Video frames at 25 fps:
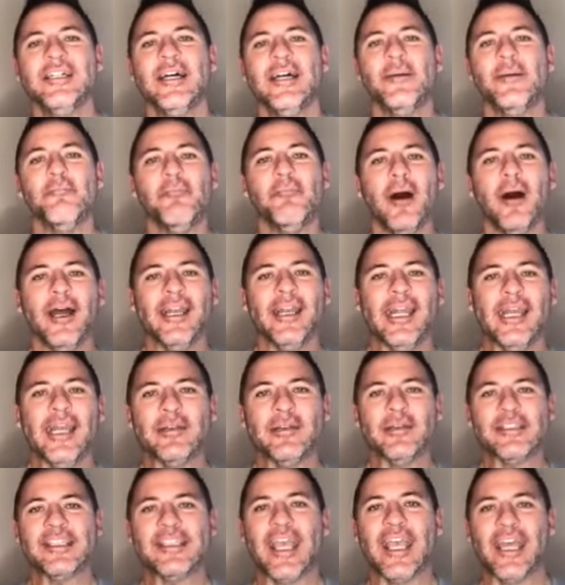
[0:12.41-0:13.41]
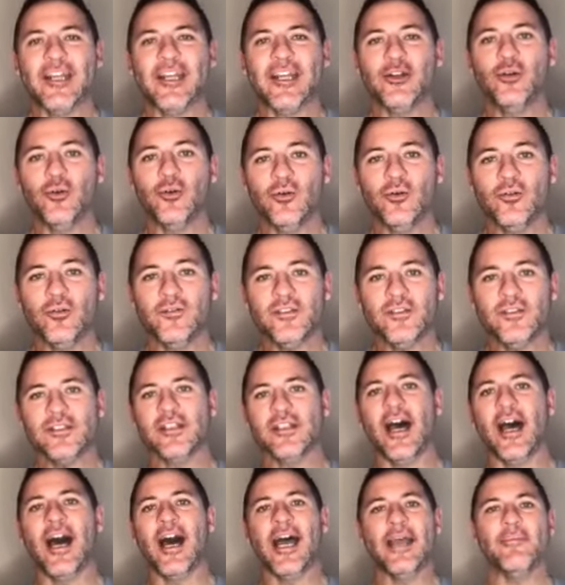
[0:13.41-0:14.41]
My name is Ken Cools.
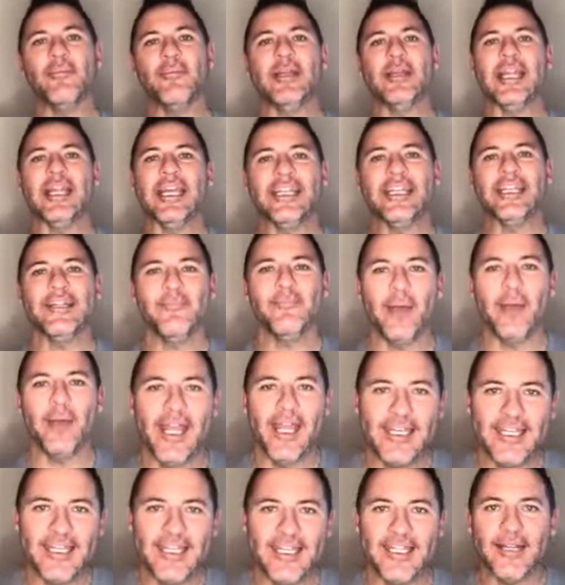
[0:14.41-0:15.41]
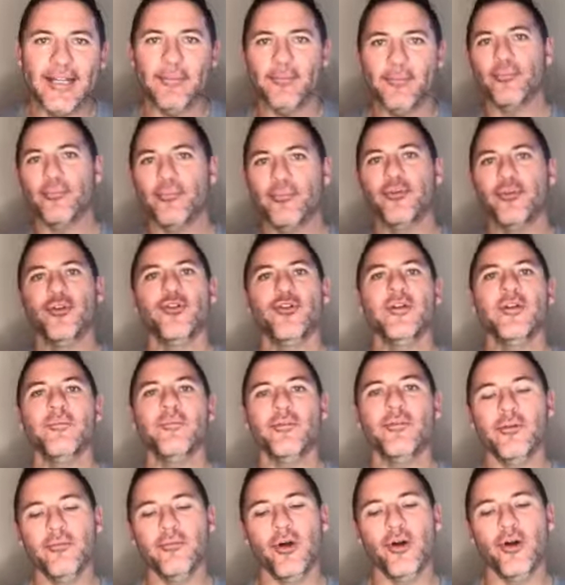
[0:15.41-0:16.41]
I am an independent Pruvit
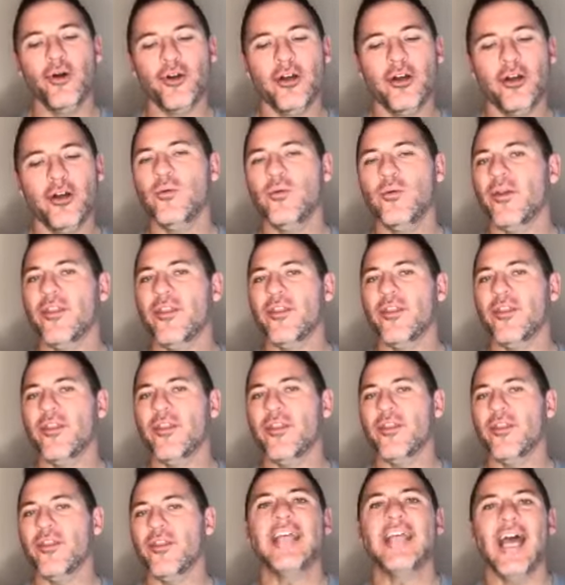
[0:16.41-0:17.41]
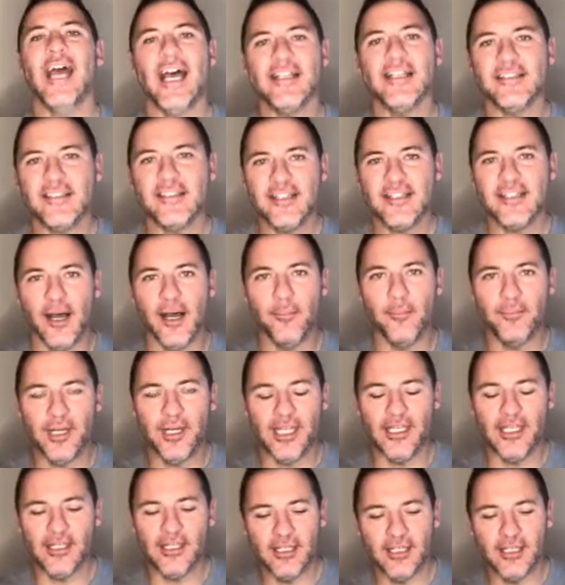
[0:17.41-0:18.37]
promoter with our fantastic company.